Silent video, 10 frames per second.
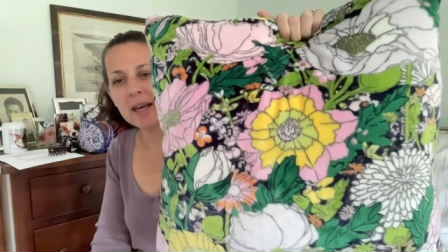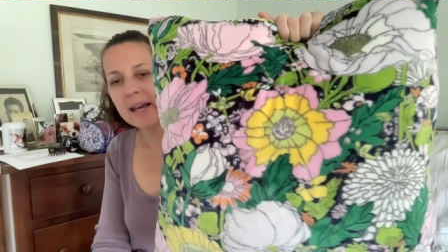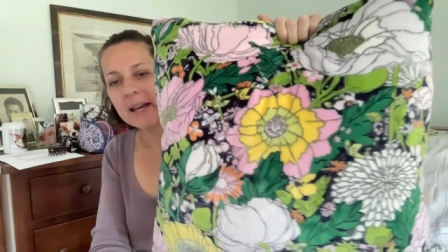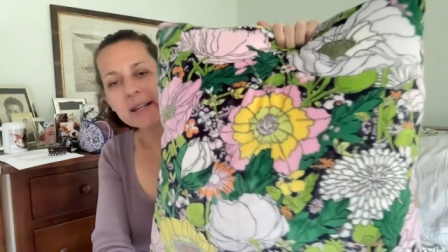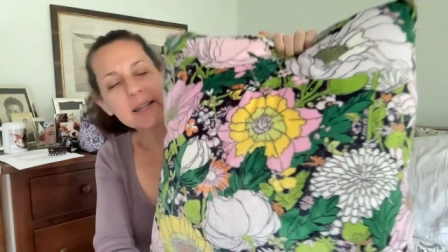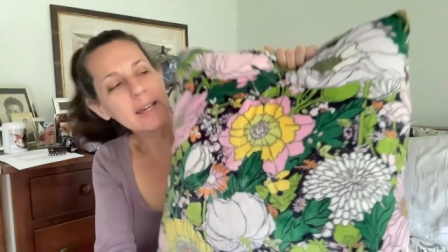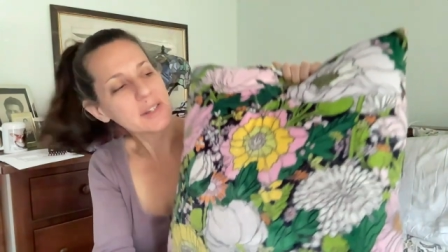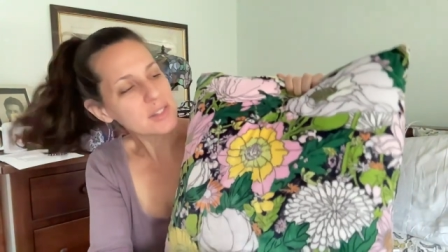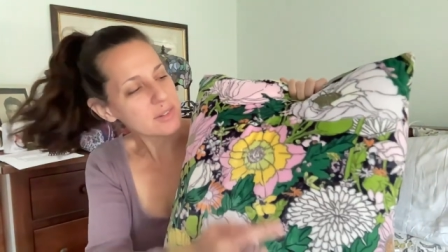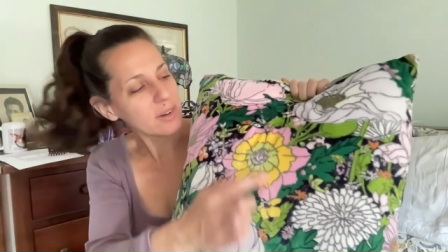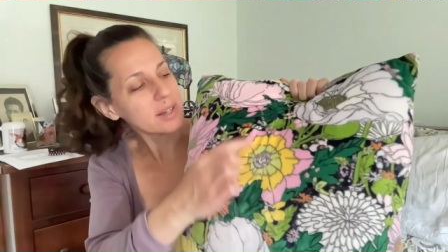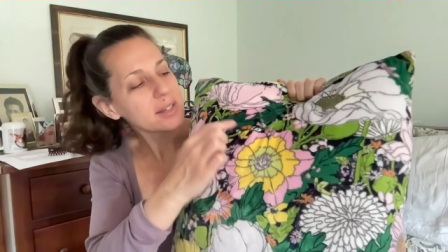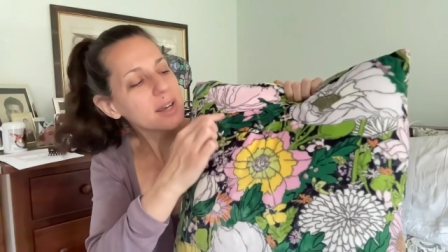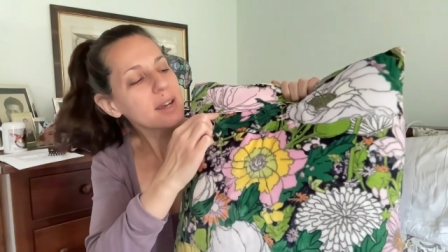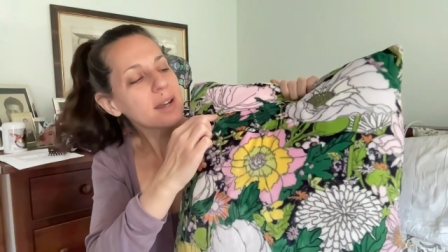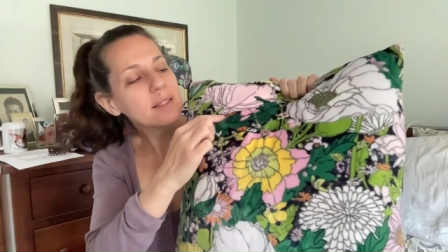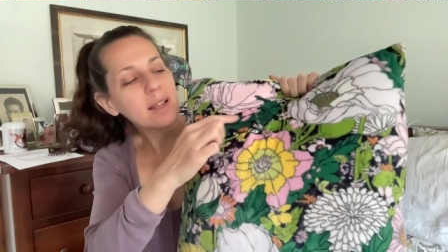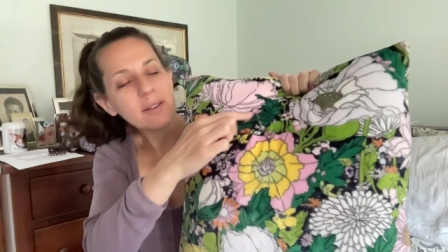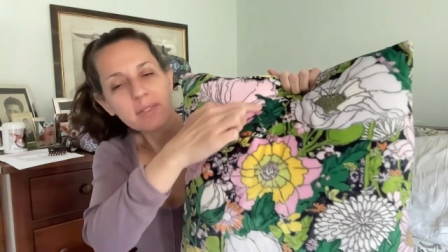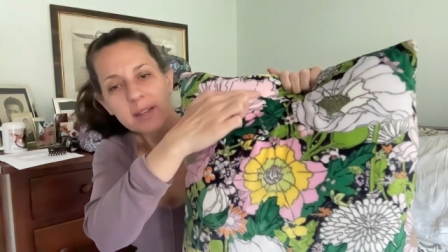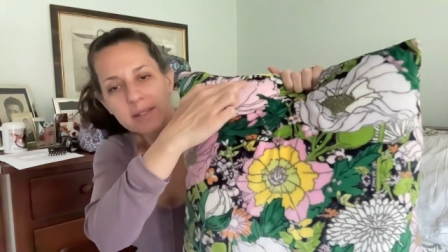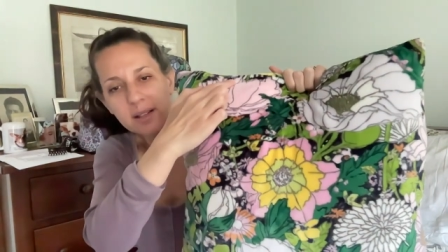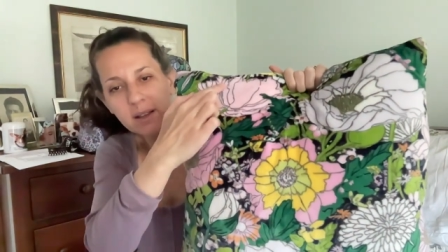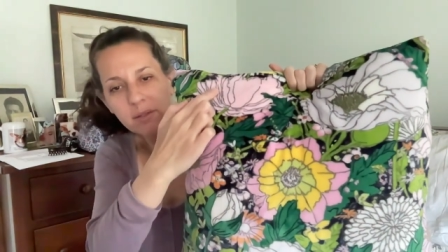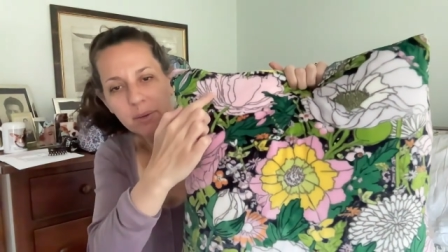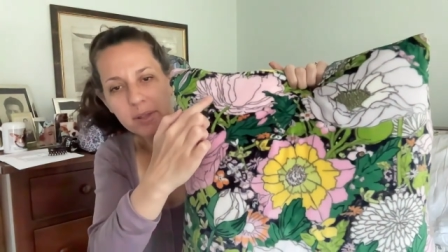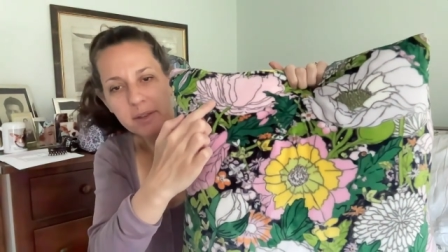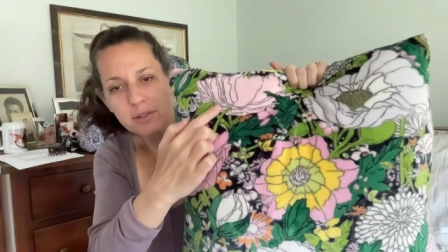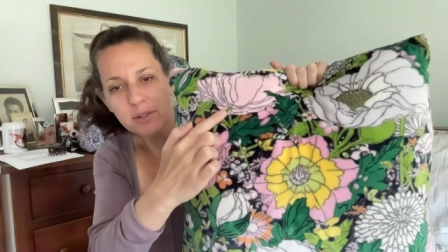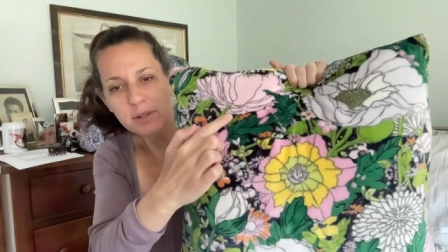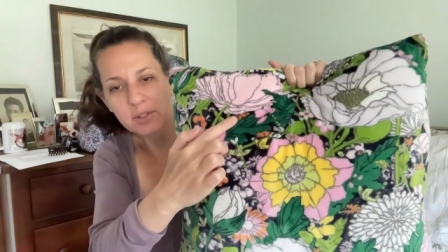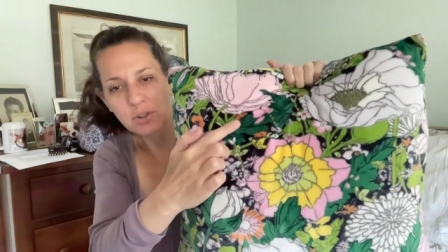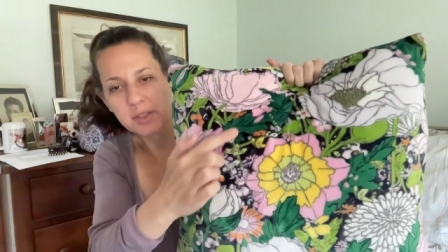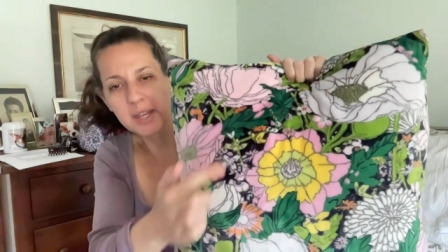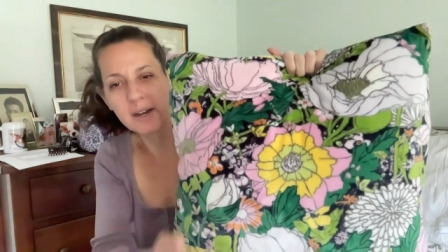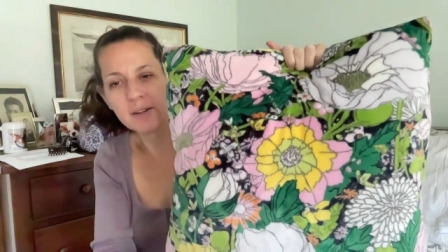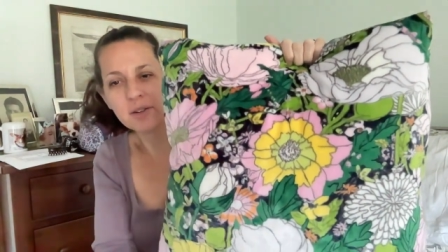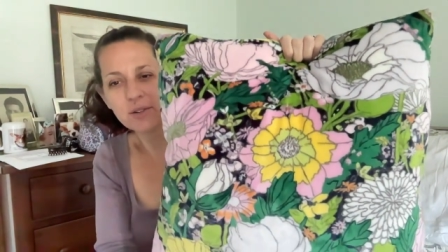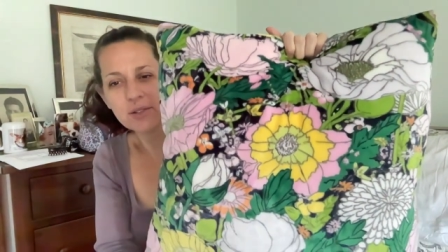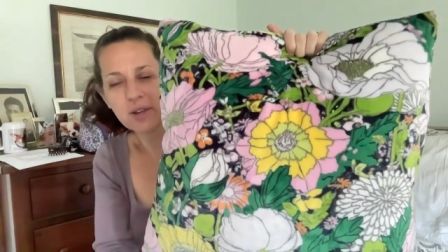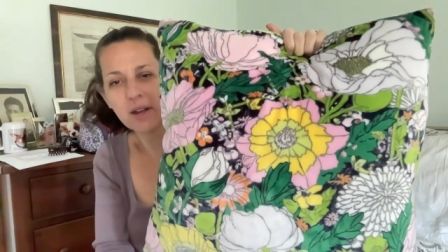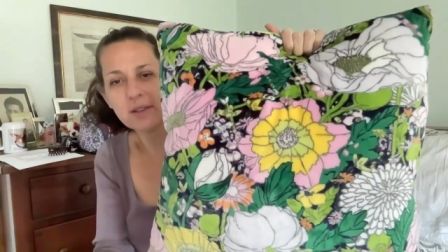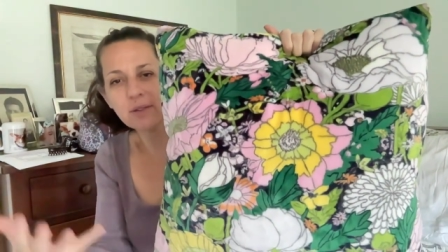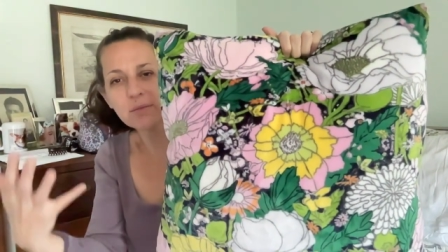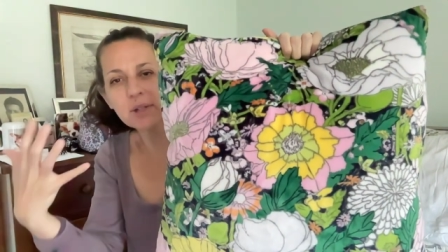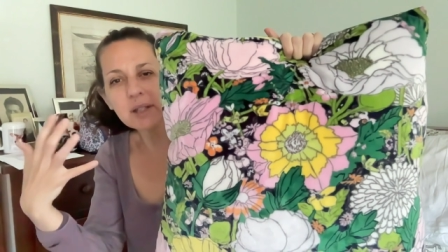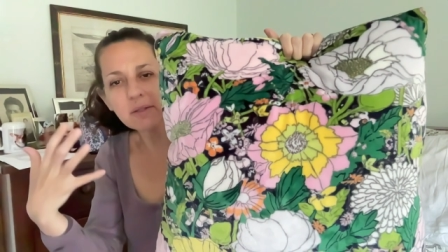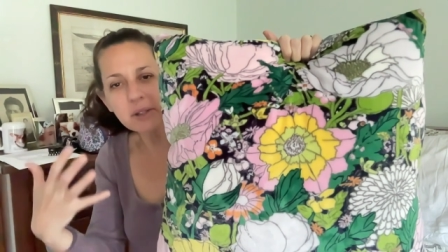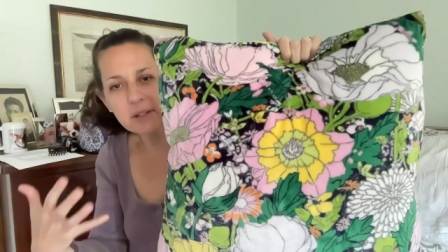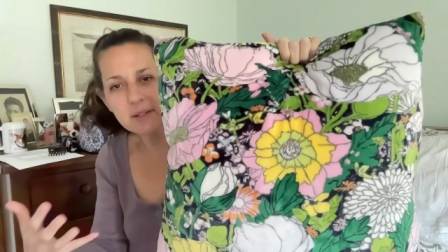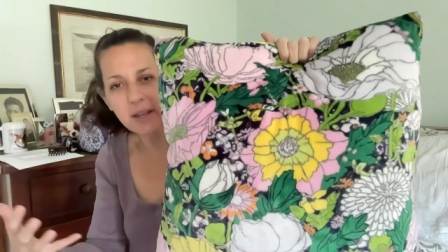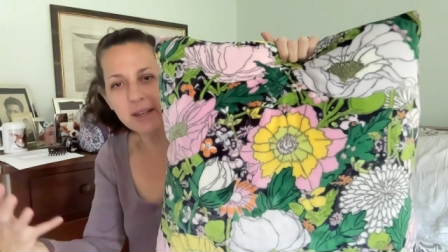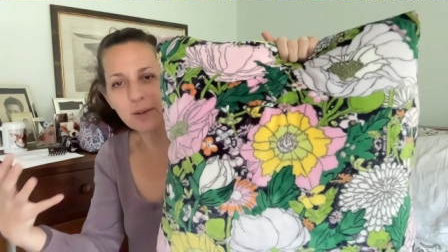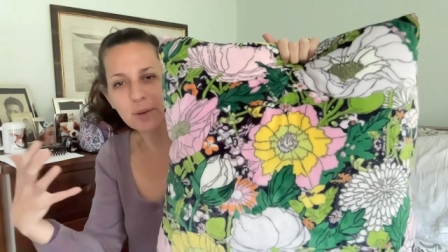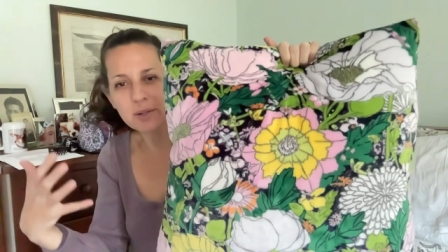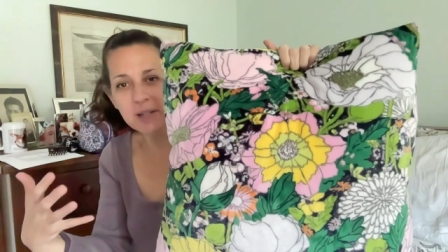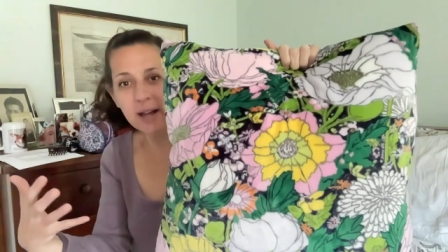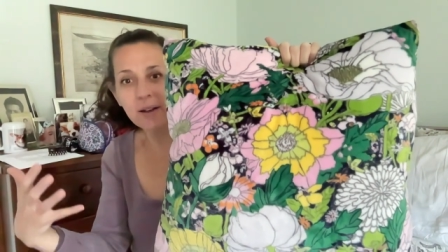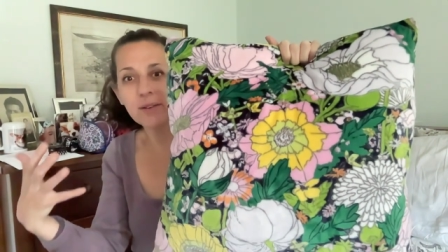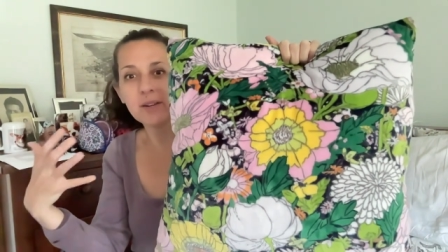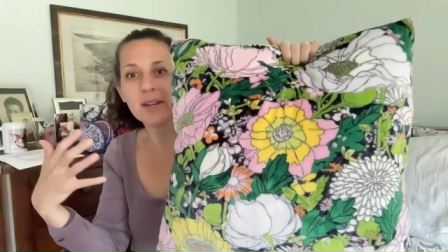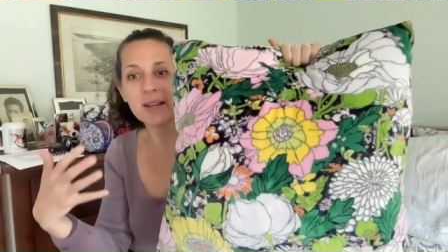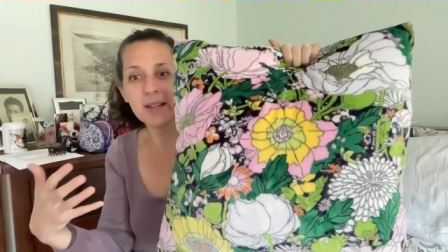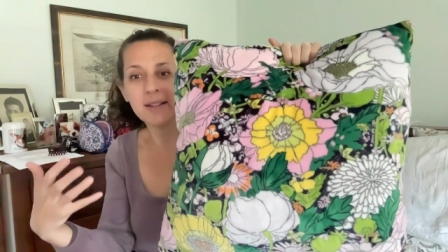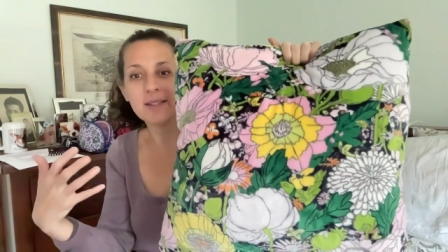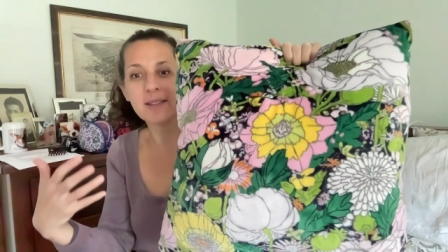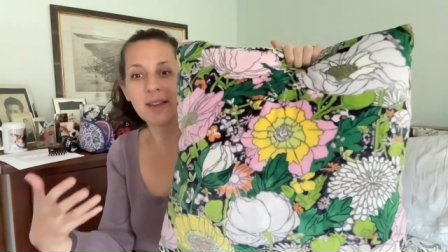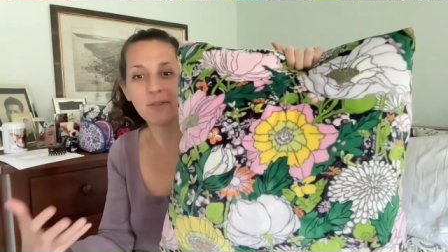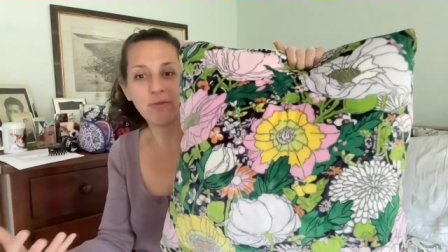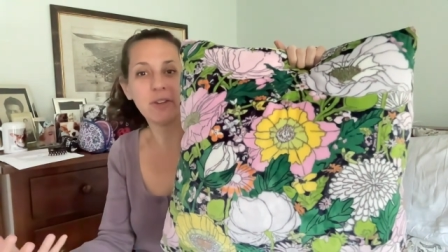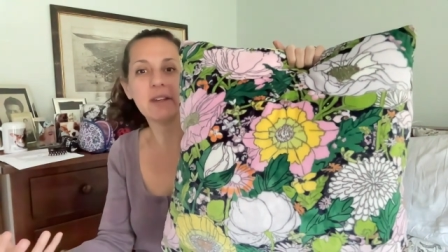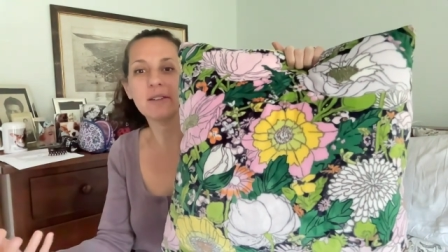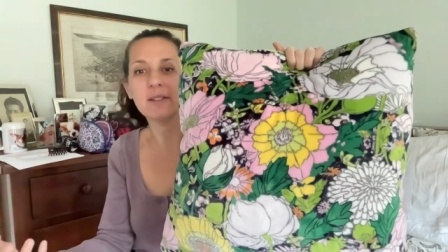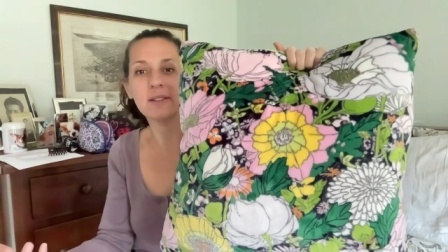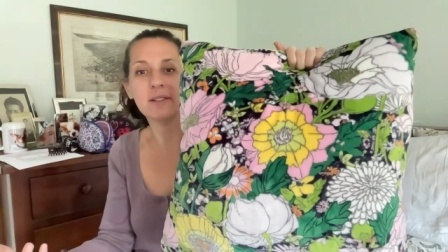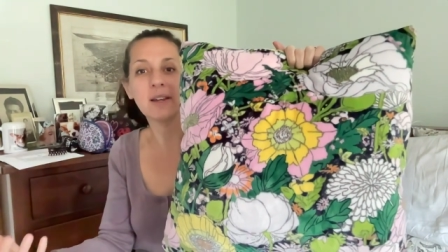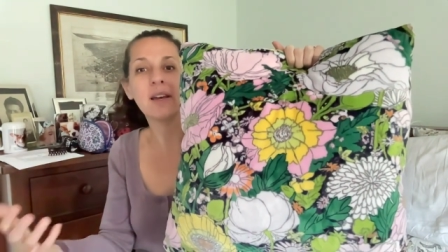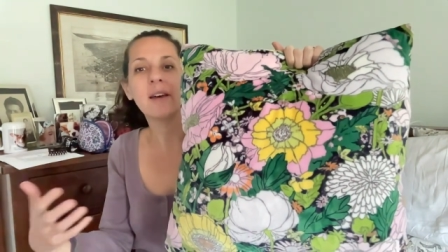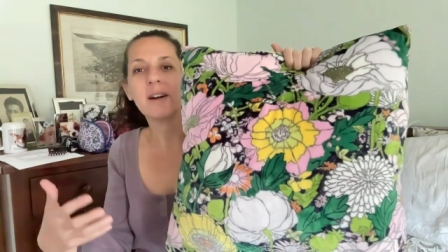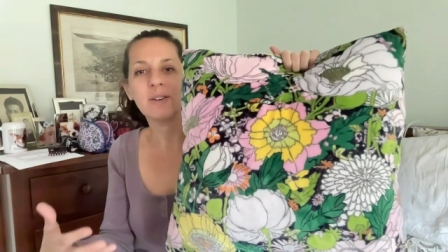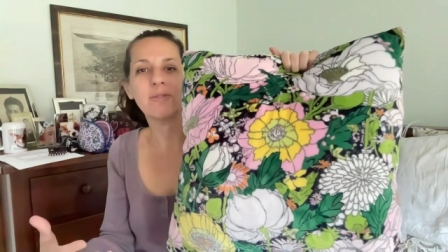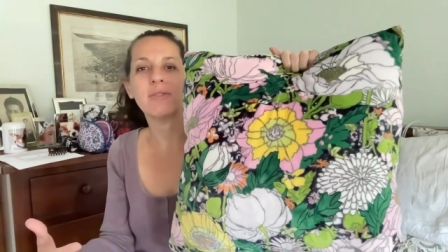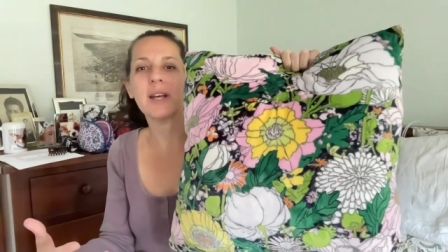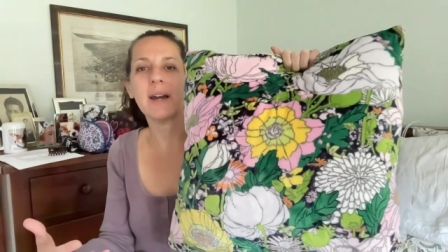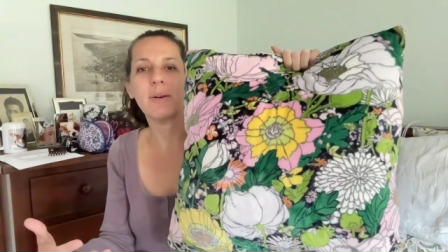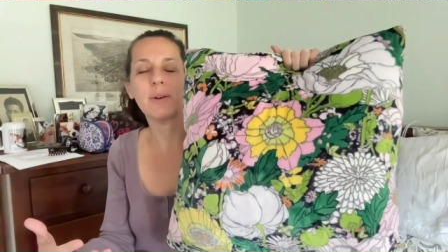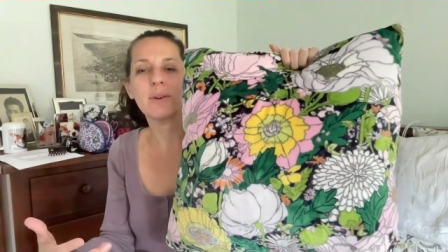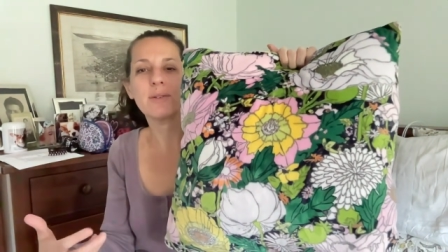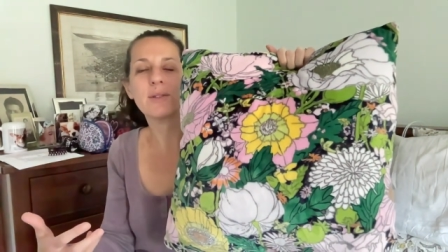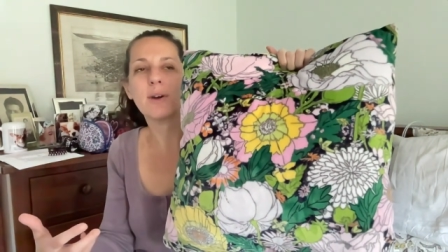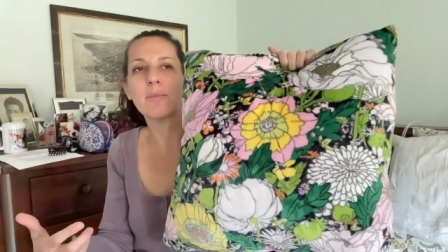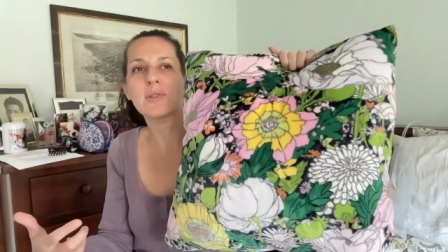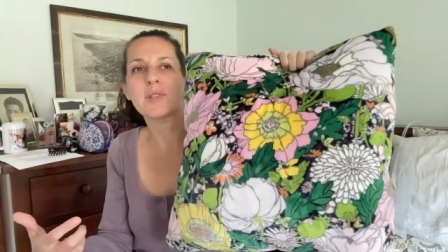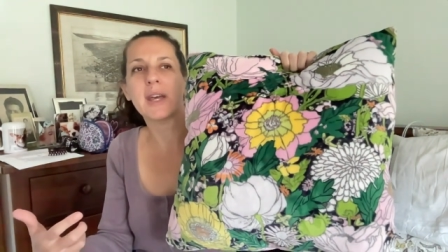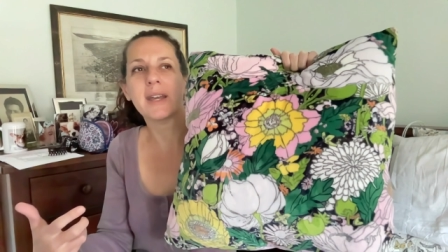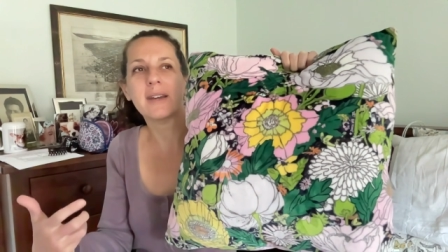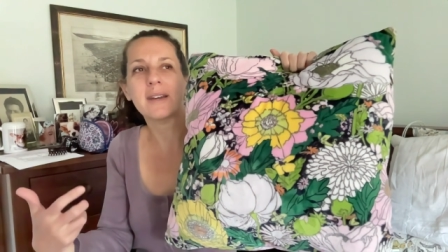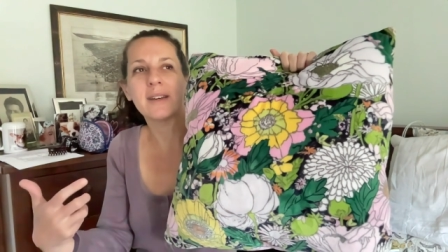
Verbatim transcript: And again, just very nice. I love this. I love the way they're doing showing the underside. So it really feels like you are down in this like field of flowers, almost like